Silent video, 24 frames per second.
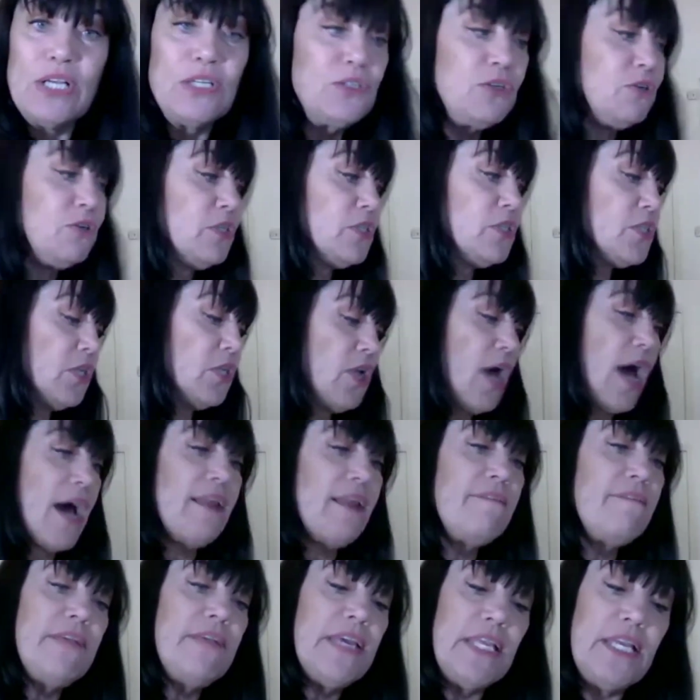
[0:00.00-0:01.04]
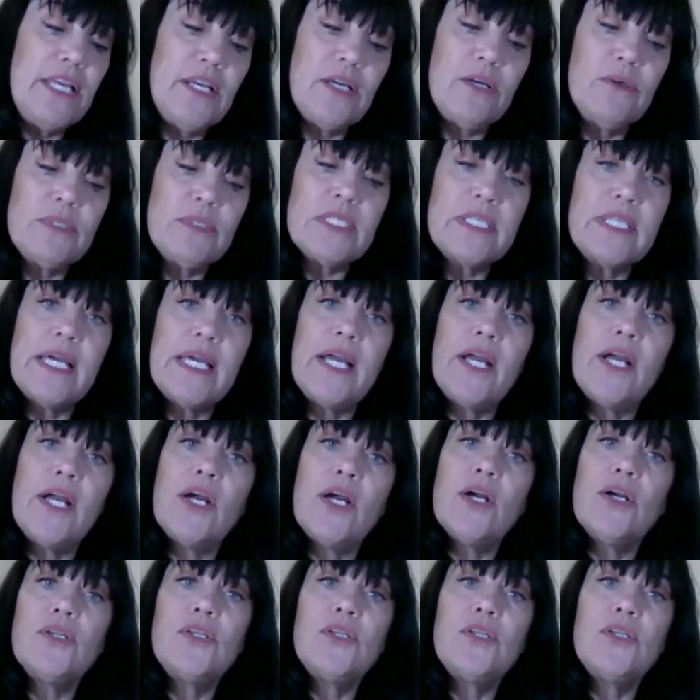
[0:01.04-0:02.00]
So there's a lot of videos there.